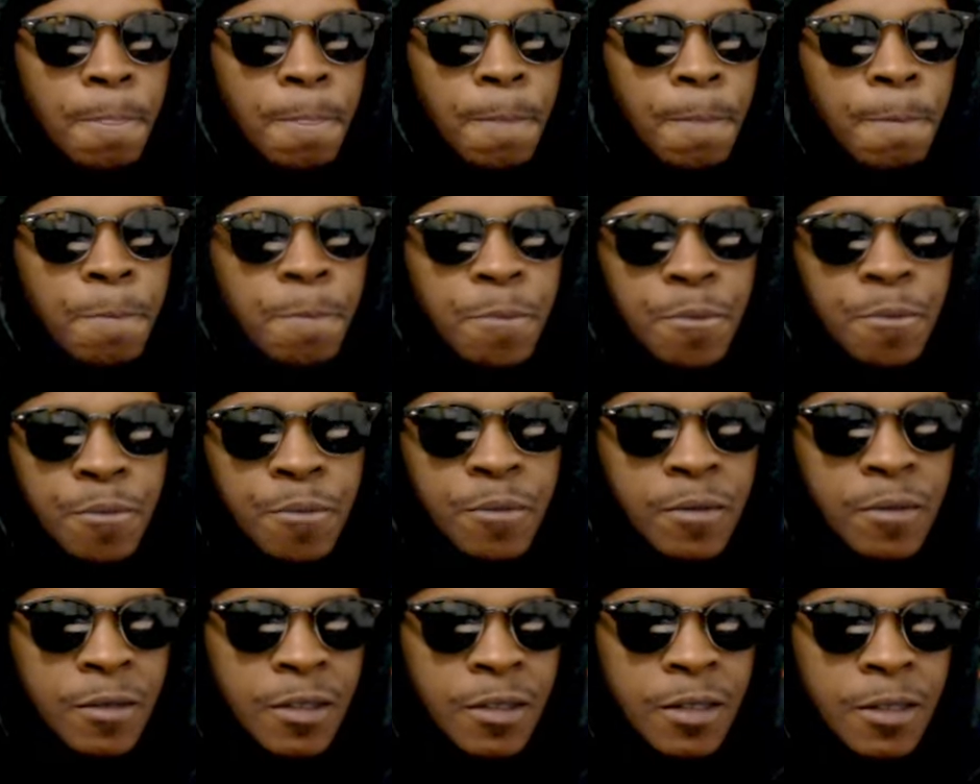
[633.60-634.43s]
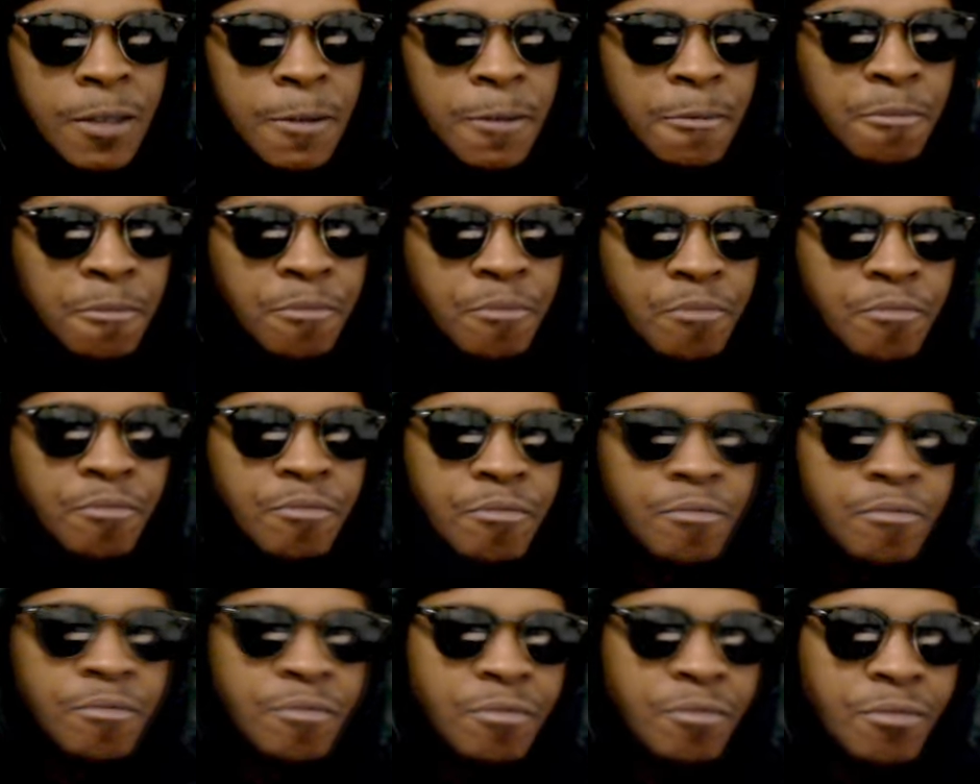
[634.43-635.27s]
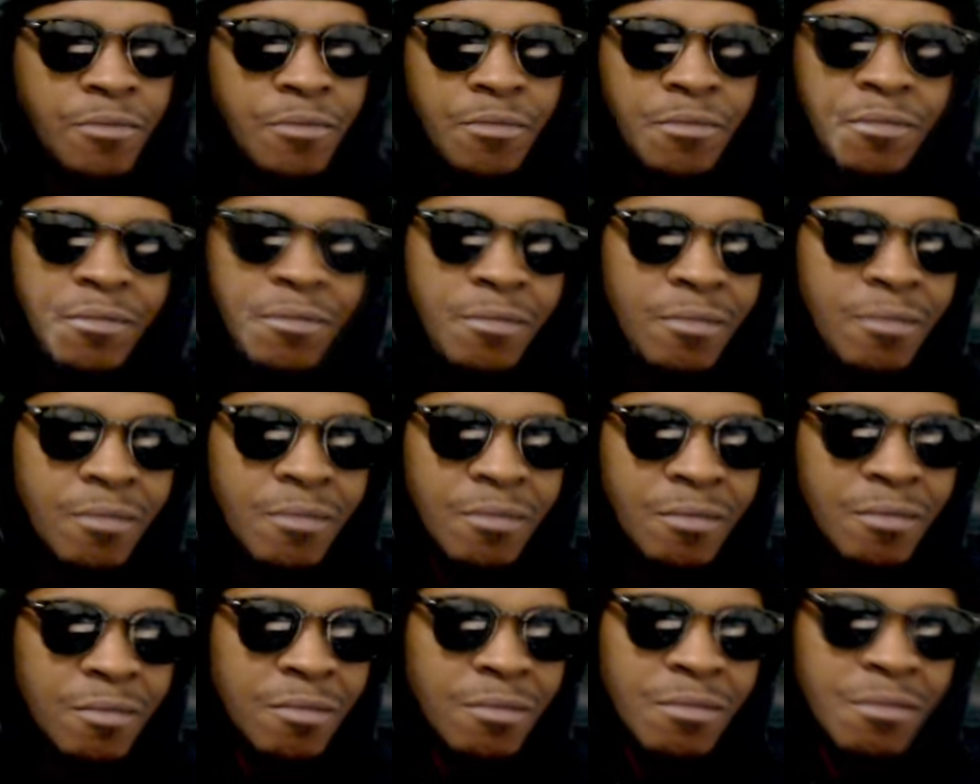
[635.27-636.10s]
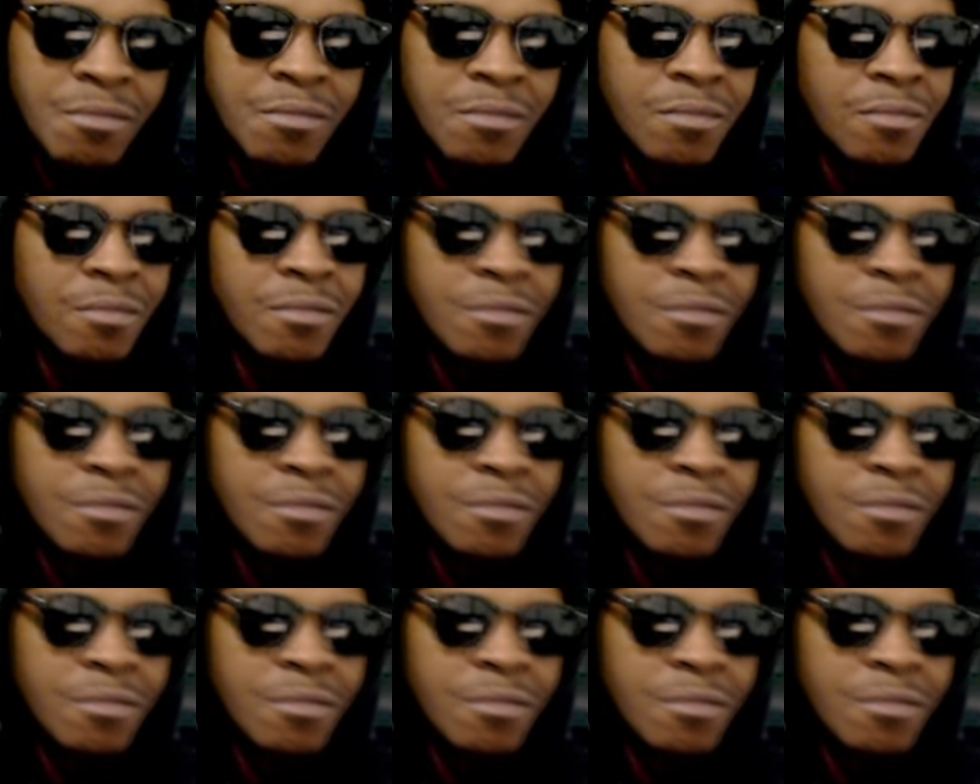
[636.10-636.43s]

(no one is talking)